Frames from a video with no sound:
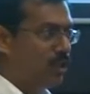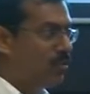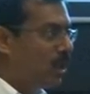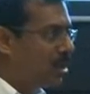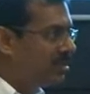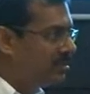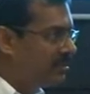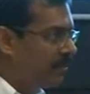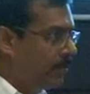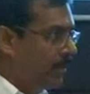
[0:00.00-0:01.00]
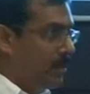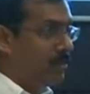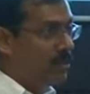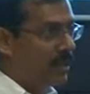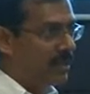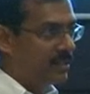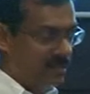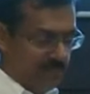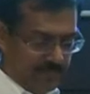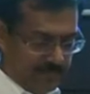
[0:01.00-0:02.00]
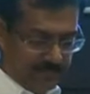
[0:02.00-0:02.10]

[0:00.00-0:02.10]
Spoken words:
New models, new markets.